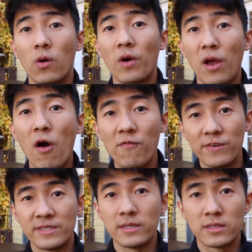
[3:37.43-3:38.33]
or
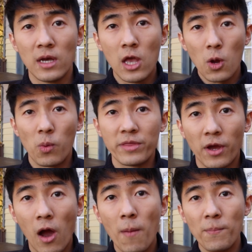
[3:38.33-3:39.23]
conferences where the
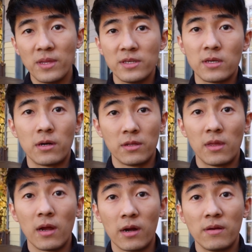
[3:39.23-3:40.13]
companies are
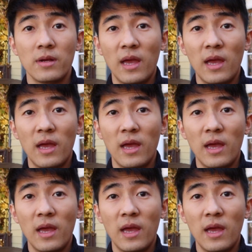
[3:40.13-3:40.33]
there.